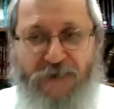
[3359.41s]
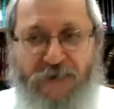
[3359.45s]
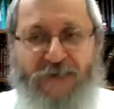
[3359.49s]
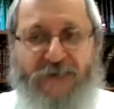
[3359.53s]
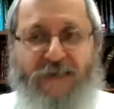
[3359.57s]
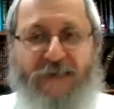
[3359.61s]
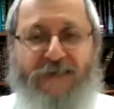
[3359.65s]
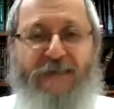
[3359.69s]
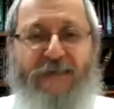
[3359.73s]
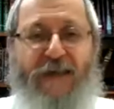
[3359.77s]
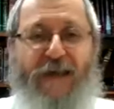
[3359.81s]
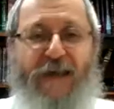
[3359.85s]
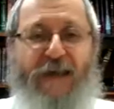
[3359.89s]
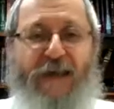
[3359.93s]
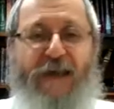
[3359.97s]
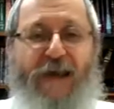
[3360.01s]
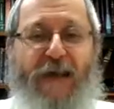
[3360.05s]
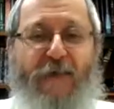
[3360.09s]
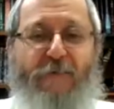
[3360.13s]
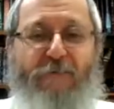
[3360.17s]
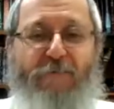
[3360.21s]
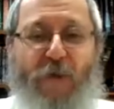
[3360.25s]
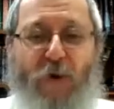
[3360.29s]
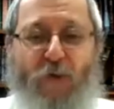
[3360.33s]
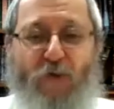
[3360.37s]
it is like
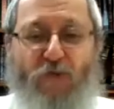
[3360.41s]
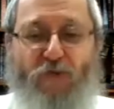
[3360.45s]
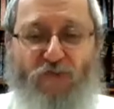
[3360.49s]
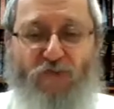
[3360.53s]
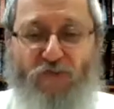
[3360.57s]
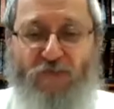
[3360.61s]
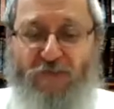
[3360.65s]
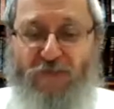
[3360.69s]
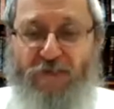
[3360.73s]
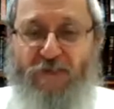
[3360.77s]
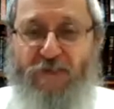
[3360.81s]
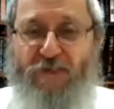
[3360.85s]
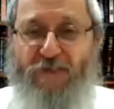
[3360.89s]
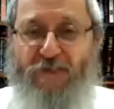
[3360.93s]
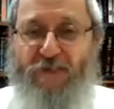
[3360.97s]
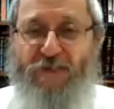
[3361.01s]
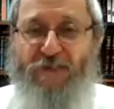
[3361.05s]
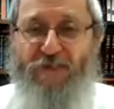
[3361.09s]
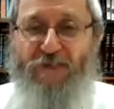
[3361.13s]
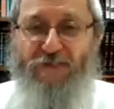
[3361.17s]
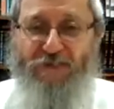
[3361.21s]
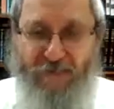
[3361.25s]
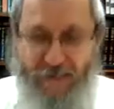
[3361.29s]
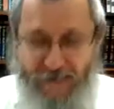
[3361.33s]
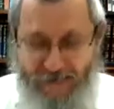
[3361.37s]
a potion.
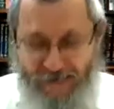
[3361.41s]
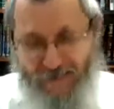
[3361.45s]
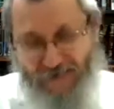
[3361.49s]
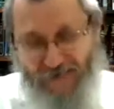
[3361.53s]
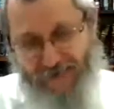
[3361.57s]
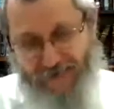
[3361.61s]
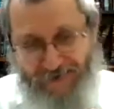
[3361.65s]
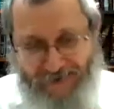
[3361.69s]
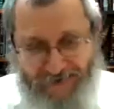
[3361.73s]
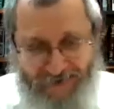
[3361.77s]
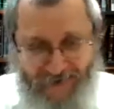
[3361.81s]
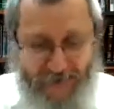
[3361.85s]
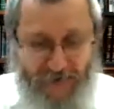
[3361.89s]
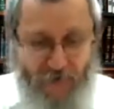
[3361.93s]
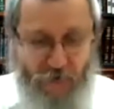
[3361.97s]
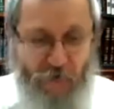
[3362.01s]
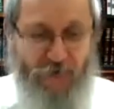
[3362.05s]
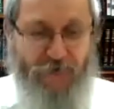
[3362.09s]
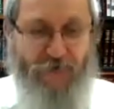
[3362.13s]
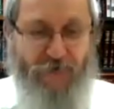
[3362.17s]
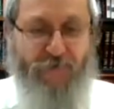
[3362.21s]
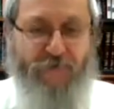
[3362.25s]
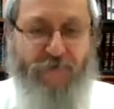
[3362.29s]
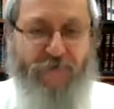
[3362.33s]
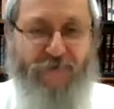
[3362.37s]
It's like an
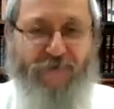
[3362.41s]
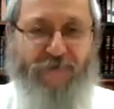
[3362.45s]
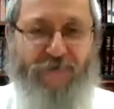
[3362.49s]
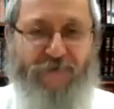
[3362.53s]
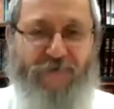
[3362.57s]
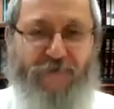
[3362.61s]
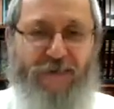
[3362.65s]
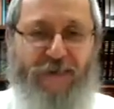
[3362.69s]
ointment.